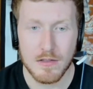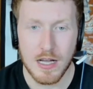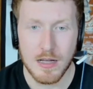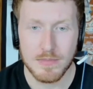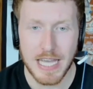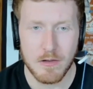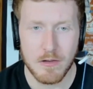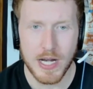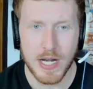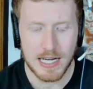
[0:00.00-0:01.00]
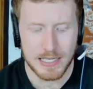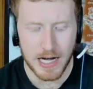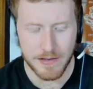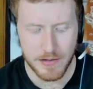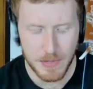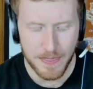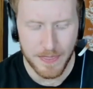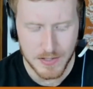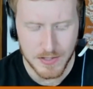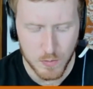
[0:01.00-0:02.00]
got the wind knocked out of him, and
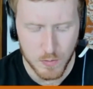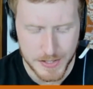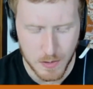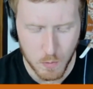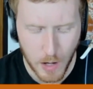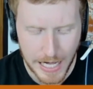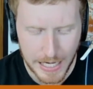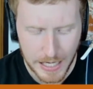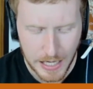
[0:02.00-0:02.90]
that's the reason why